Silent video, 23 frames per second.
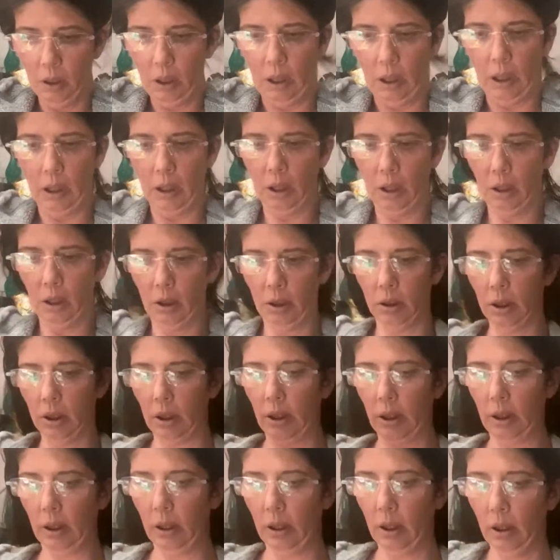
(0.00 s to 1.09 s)
And
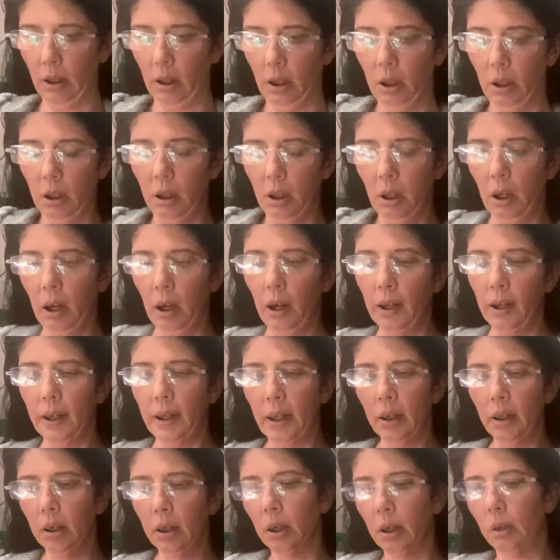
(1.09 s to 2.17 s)

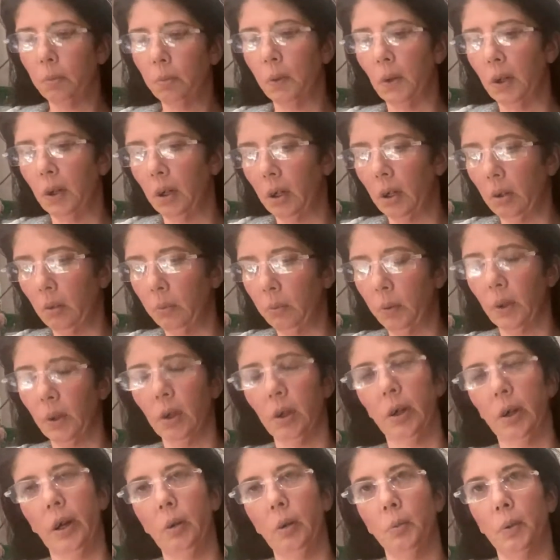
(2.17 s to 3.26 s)
thank y'all for a
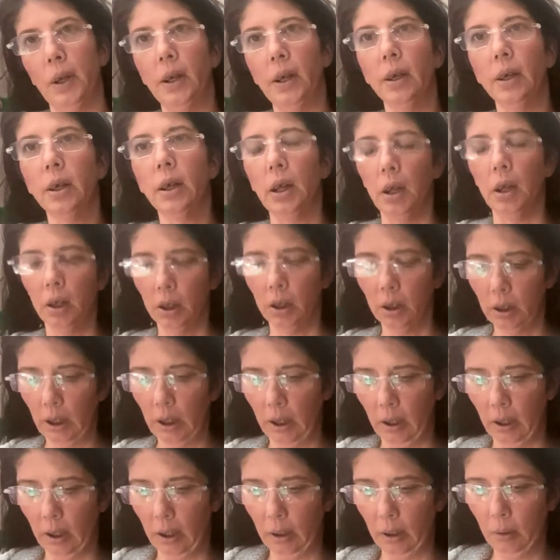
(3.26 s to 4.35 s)
great week,
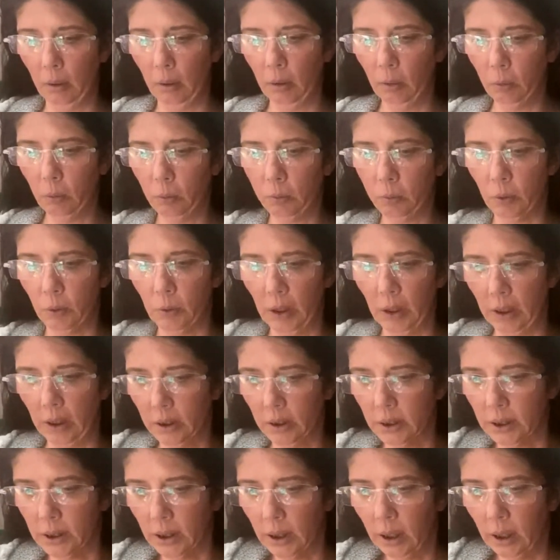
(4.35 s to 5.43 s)
for
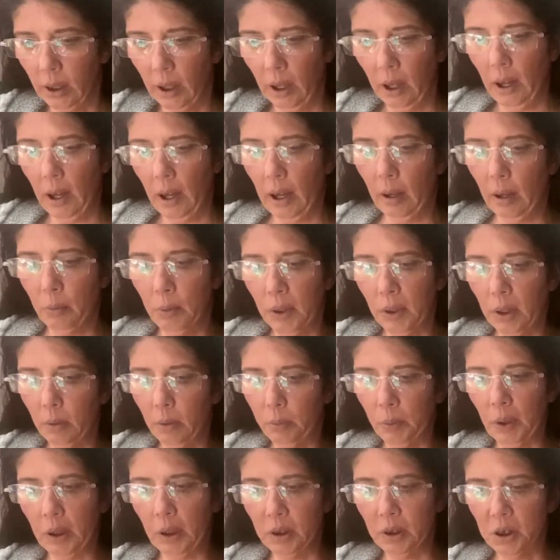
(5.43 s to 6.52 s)
reals. Even if
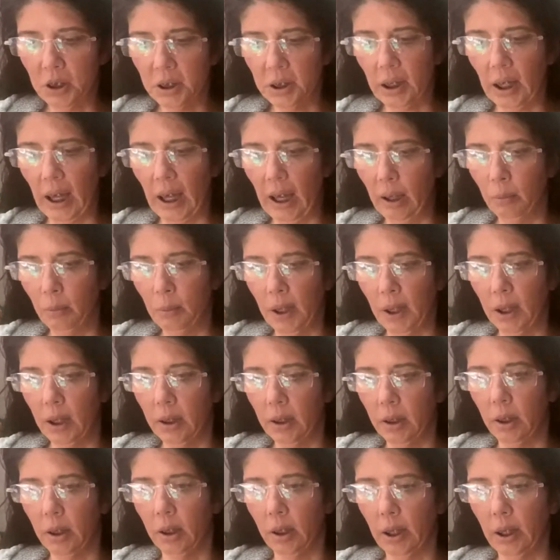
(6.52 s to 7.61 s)
you just came in and
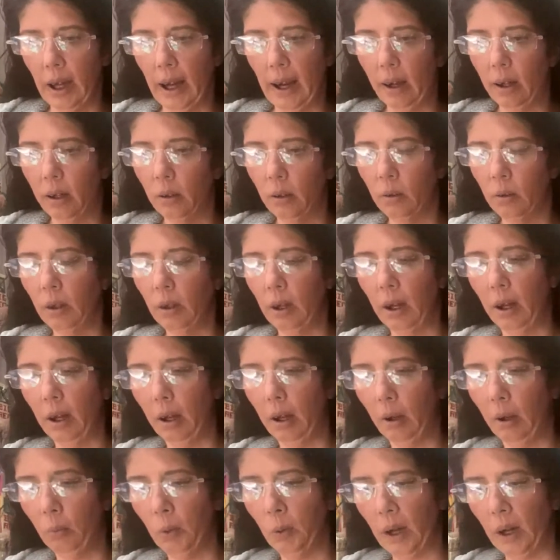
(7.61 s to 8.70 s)
hung out
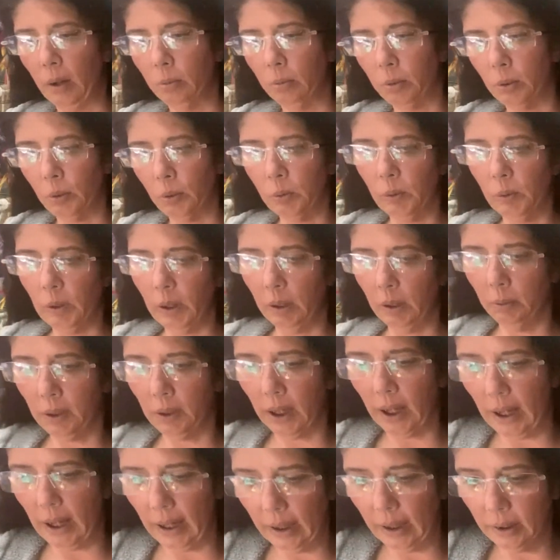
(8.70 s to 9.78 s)
wherever we were
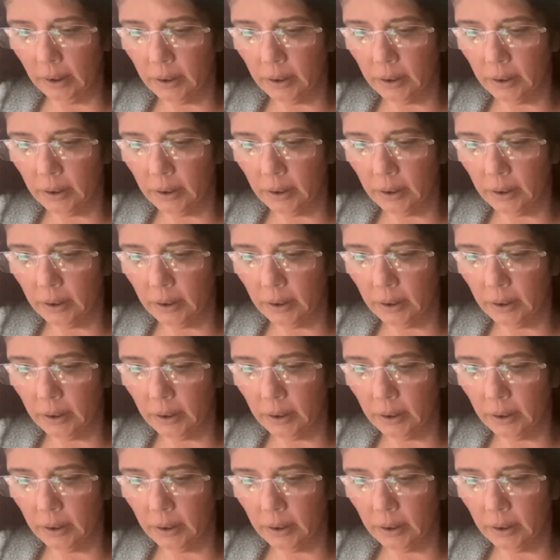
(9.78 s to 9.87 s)
at.